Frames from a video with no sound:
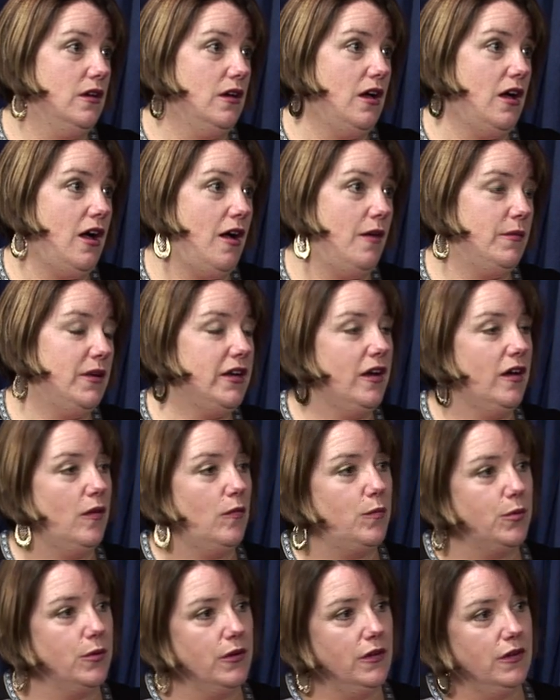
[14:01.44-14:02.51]
and
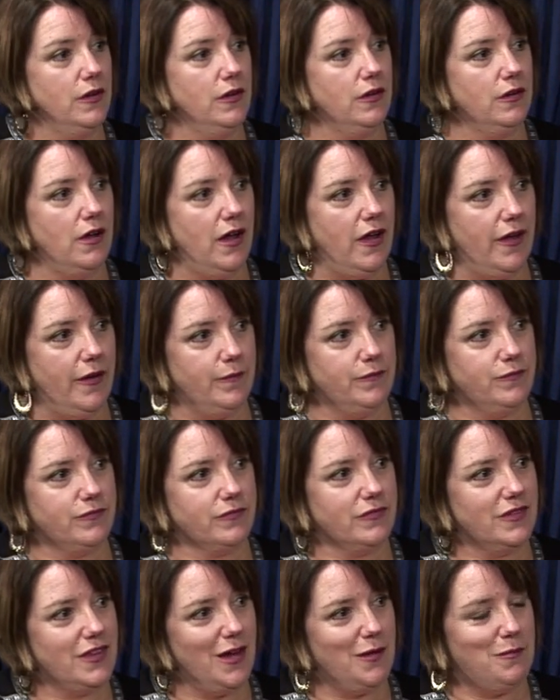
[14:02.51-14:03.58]
help
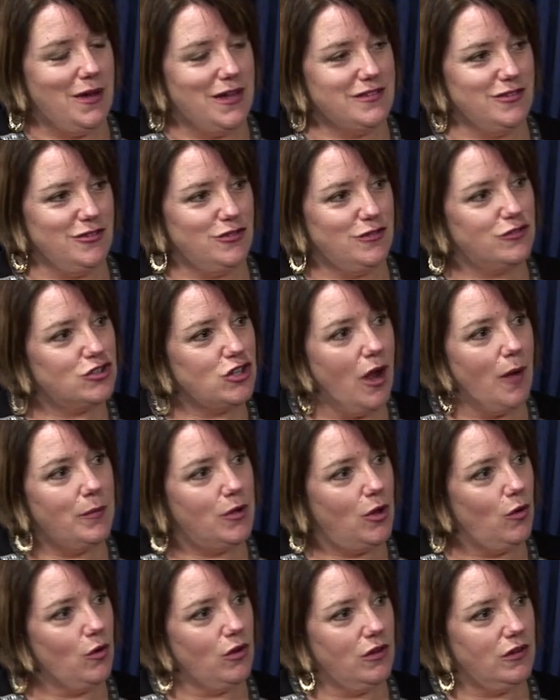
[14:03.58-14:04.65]
that message of shop
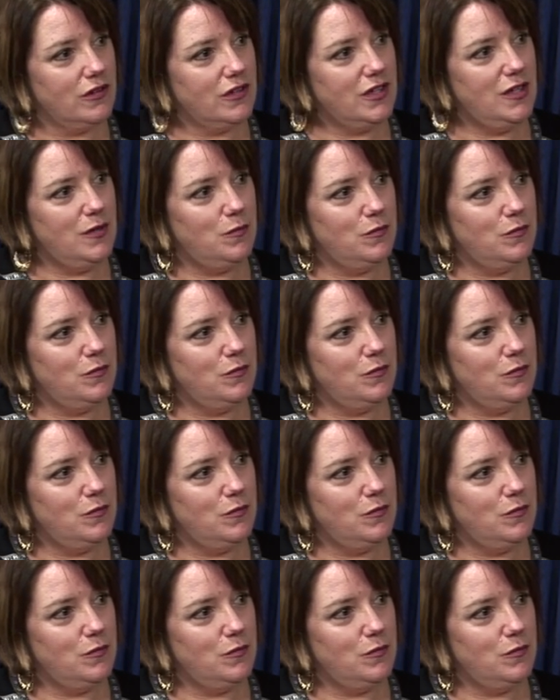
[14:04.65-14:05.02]
local and keep.